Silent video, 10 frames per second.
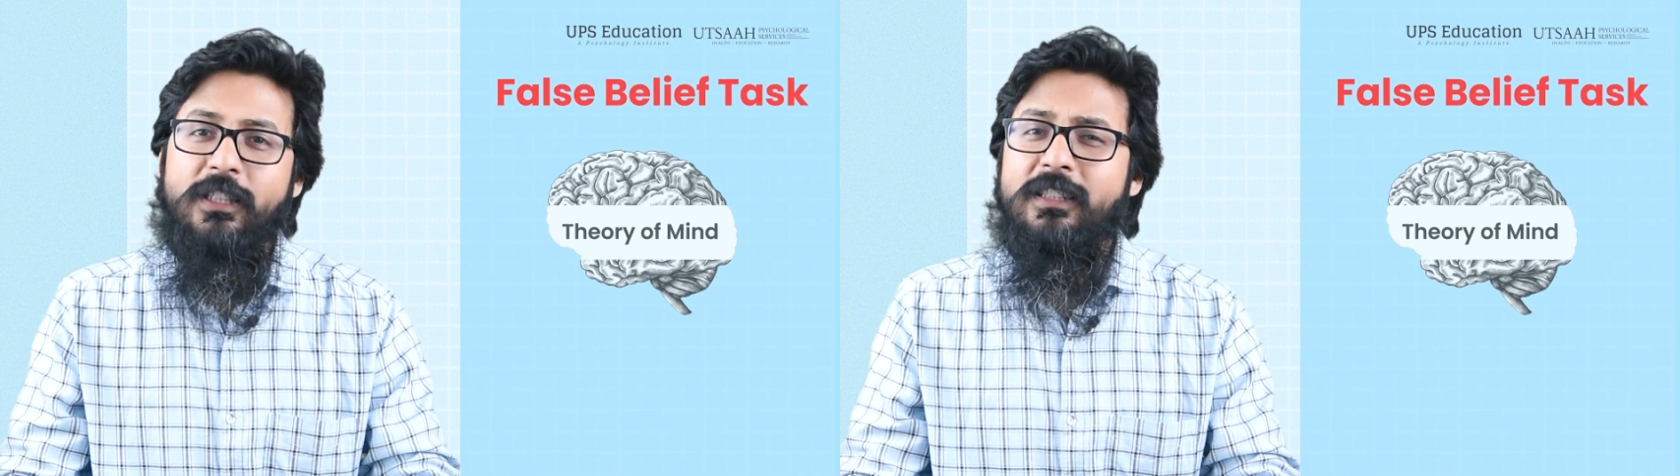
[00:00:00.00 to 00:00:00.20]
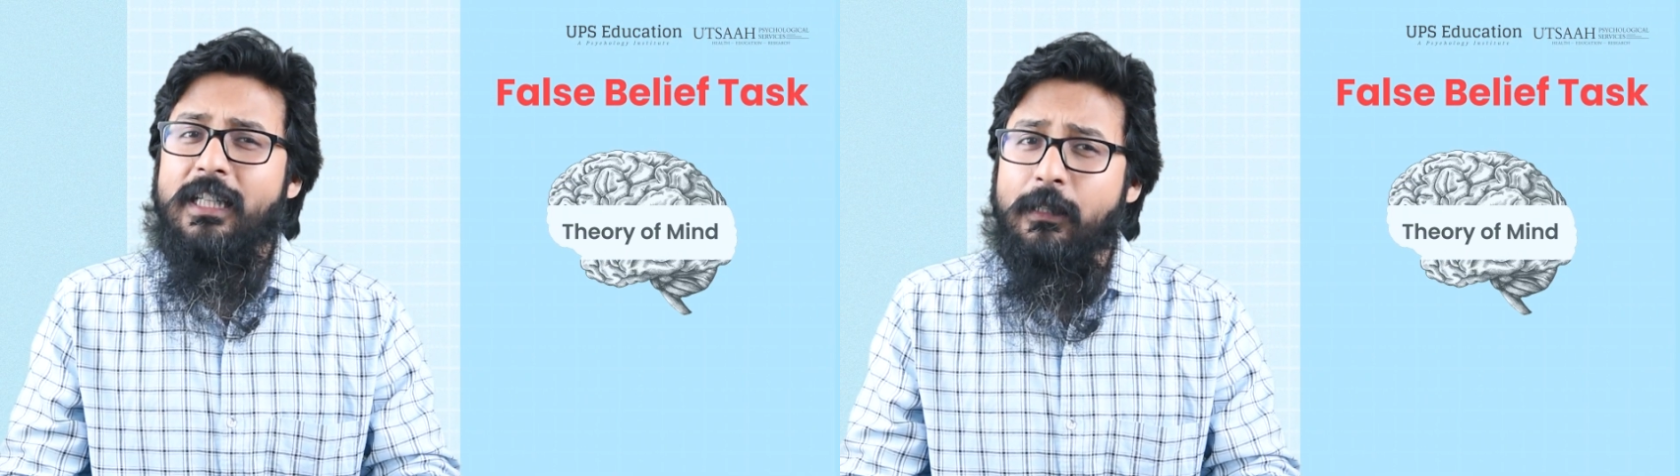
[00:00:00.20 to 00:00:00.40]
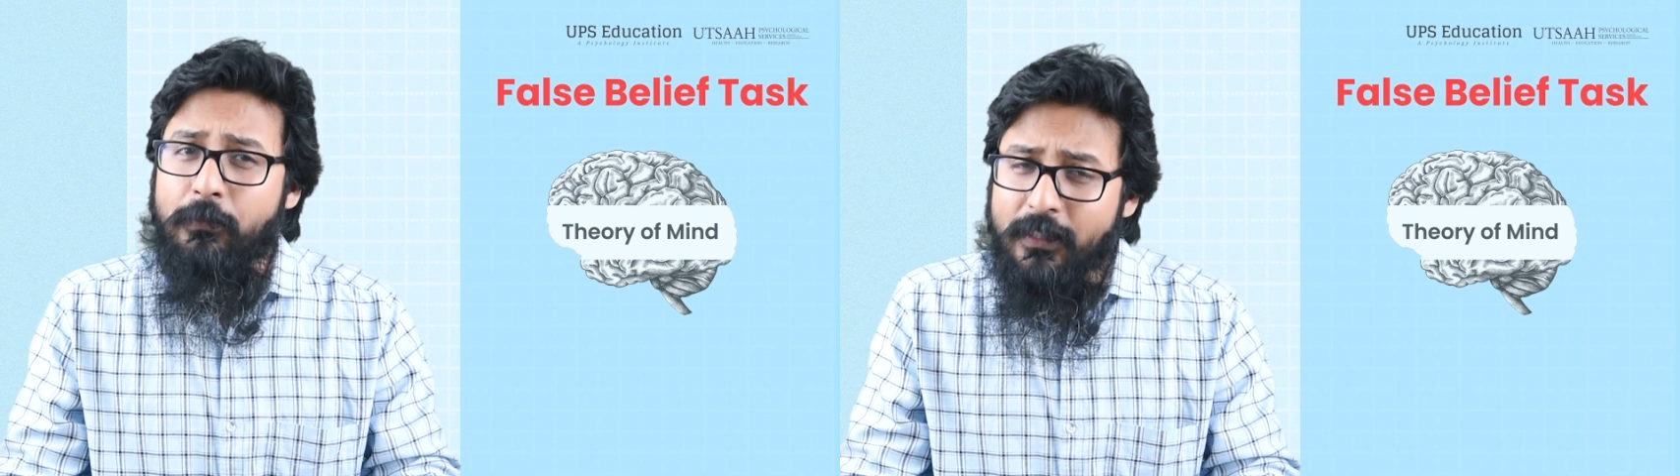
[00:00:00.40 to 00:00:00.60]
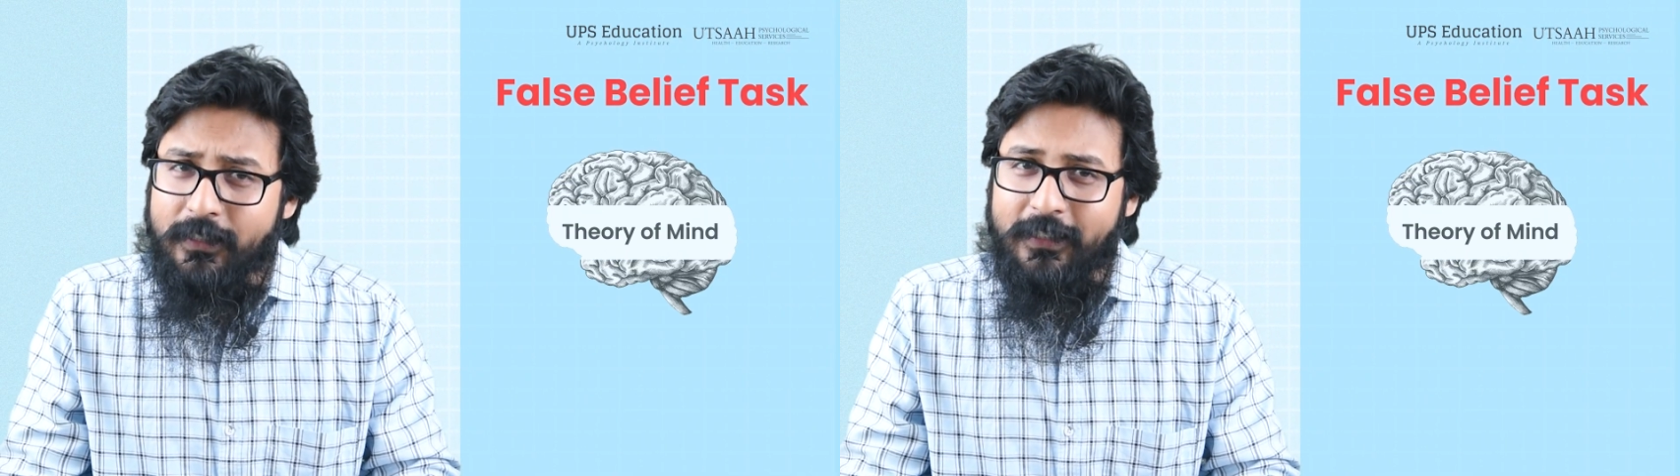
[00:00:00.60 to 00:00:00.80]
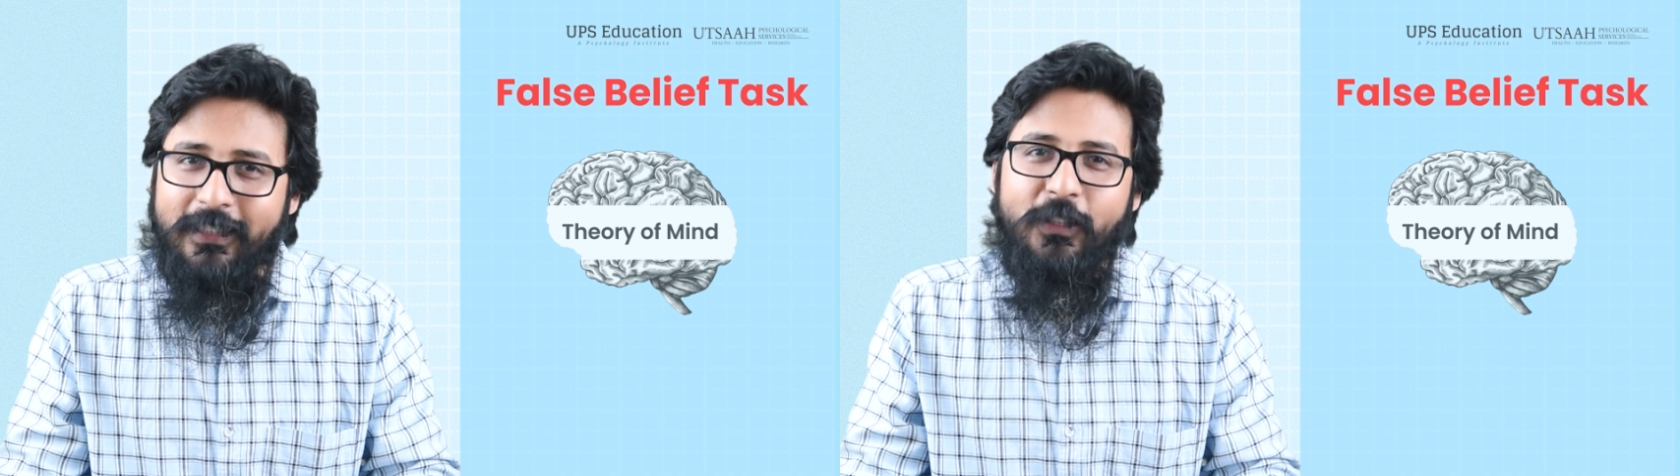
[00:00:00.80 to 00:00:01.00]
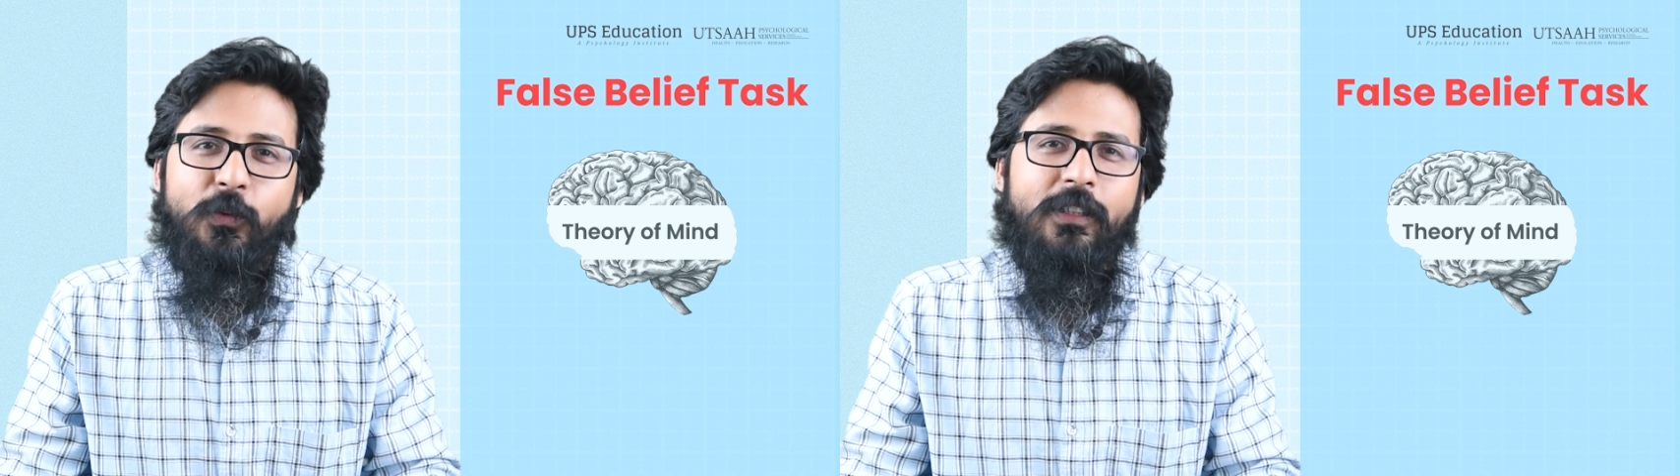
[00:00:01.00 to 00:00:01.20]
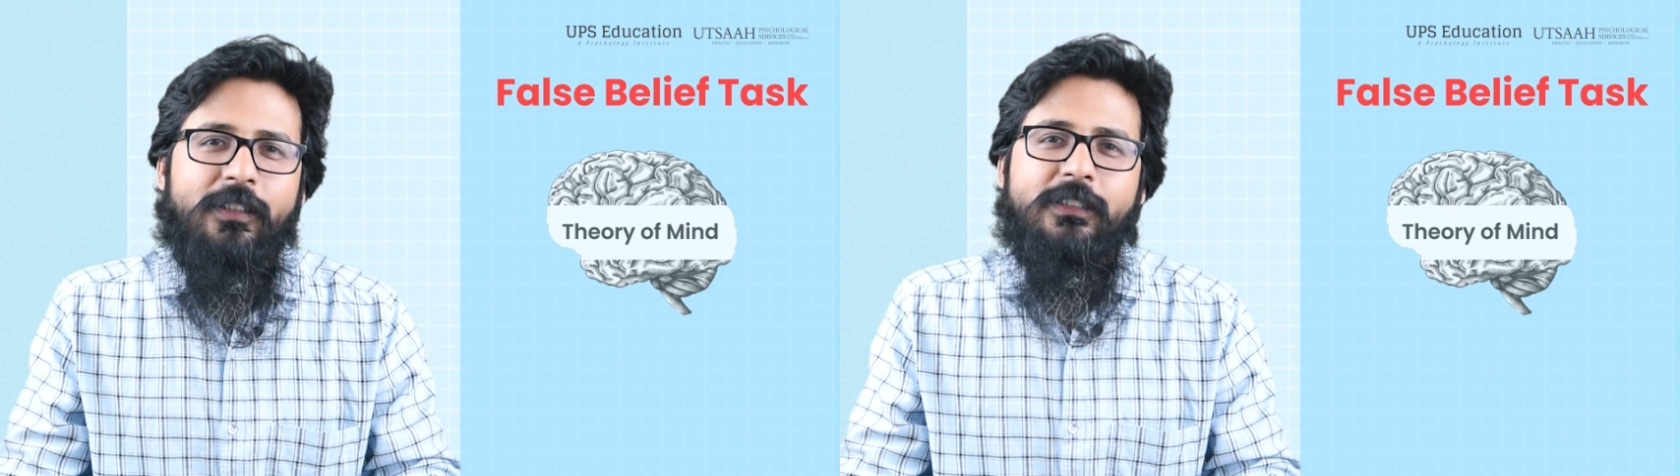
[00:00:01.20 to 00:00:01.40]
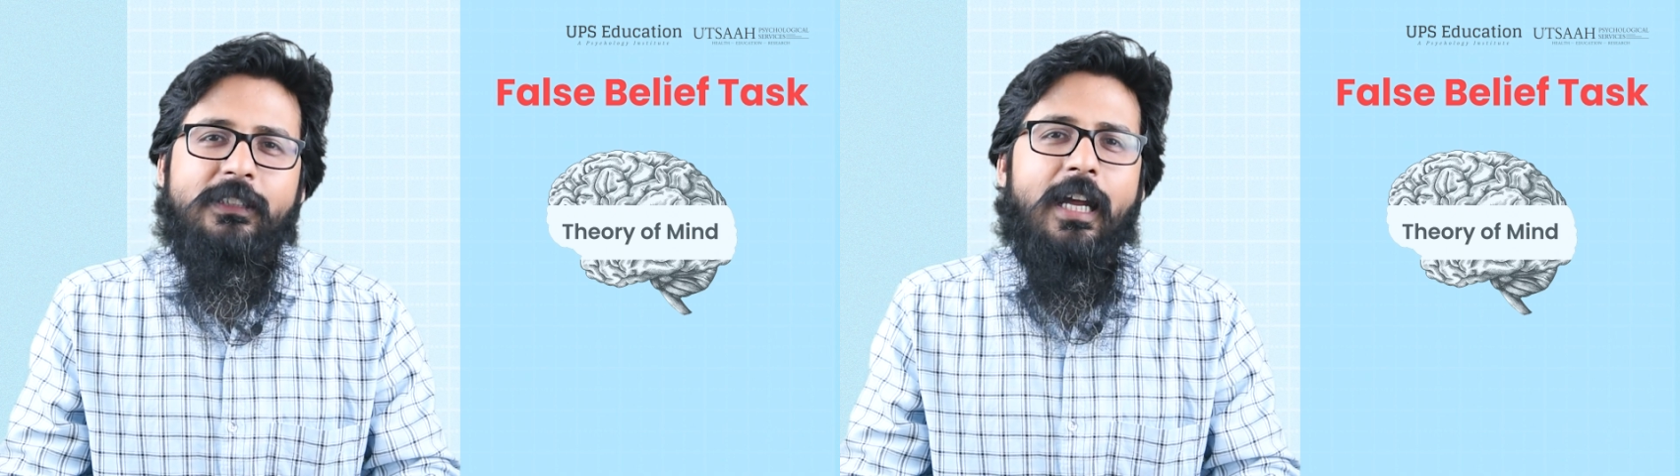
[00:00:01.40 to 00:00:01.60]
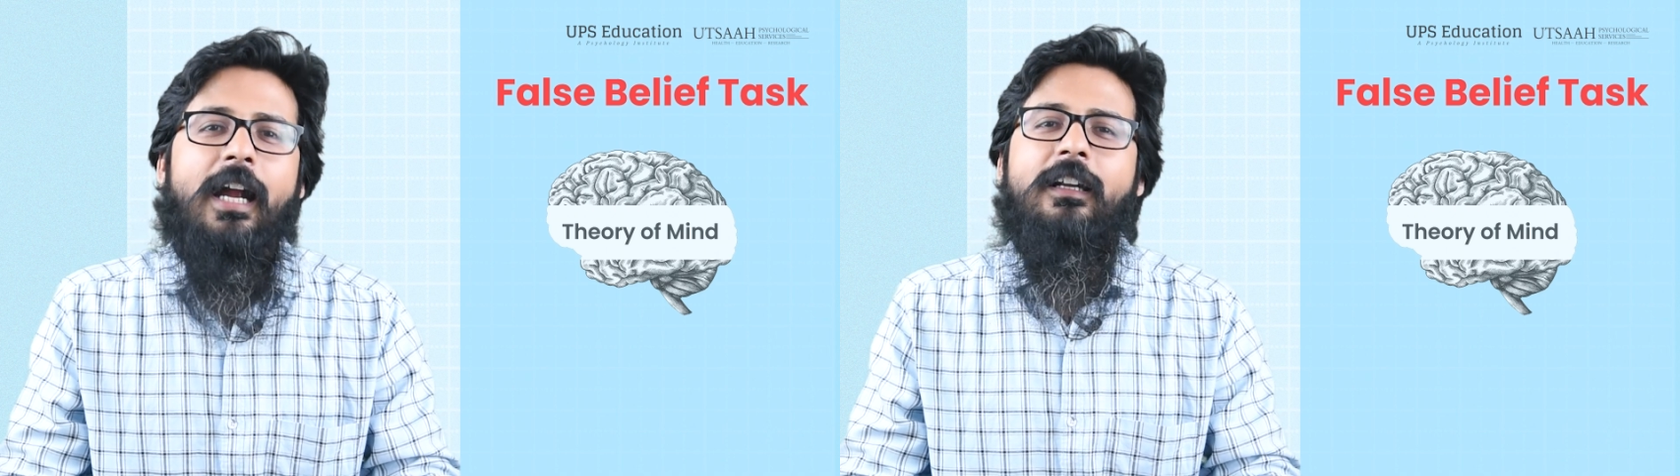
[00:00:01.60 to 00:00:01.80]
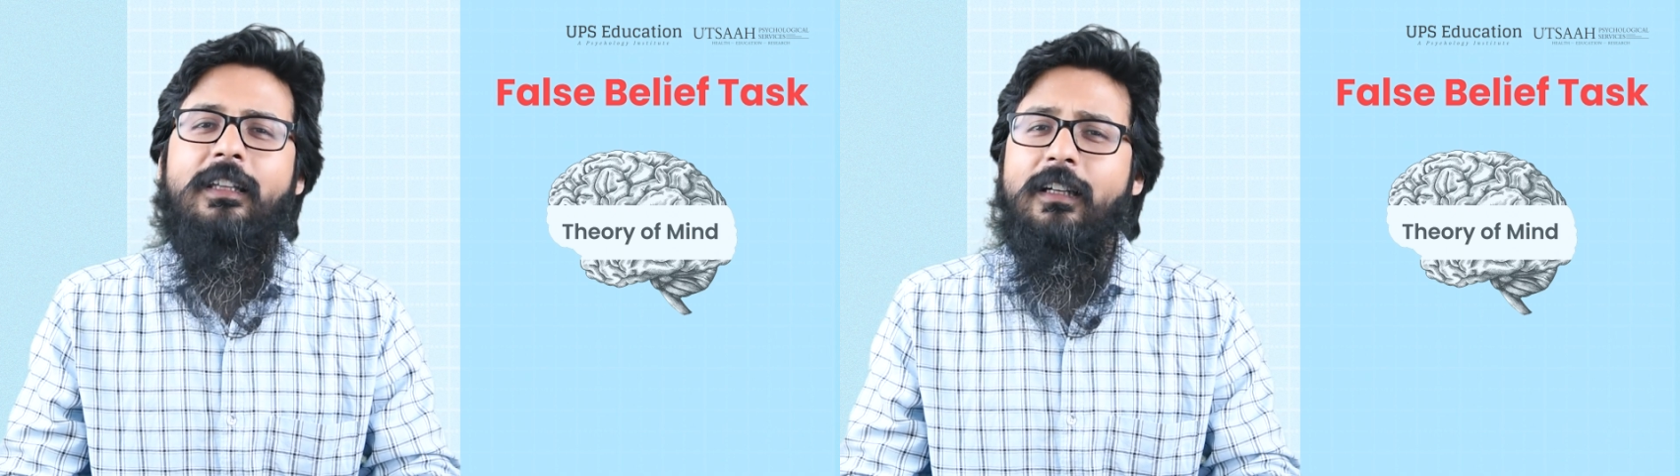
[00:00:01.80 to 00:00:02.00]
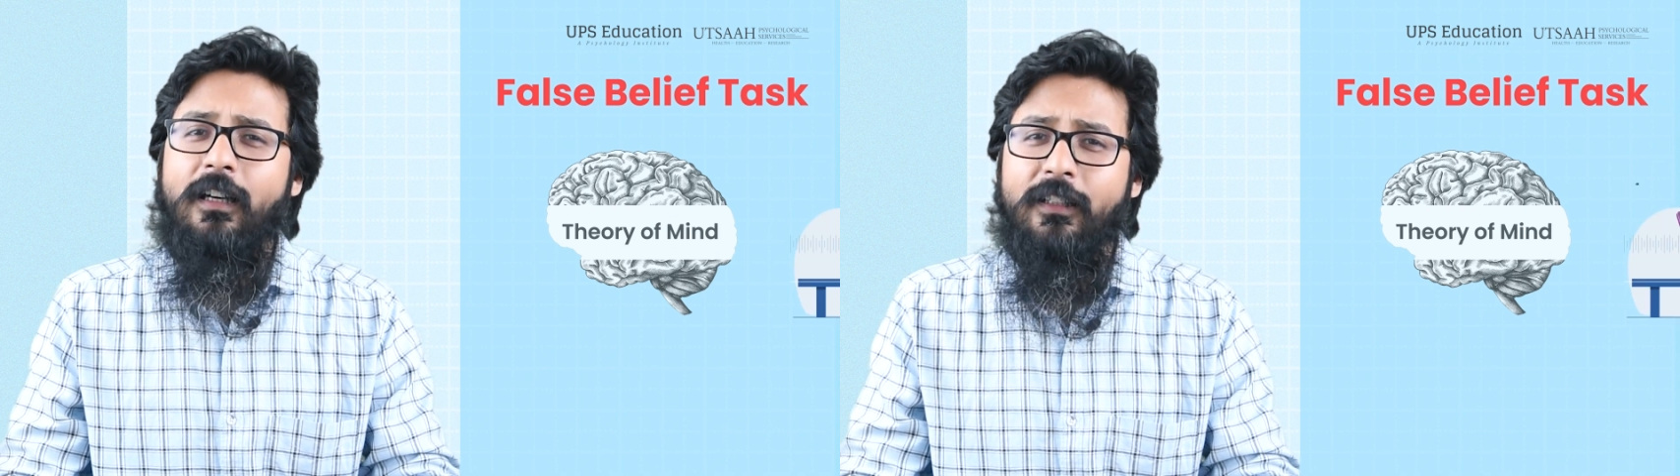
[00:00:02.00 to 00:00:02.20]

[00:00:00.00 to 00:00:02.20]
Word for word: which is the ability to understand that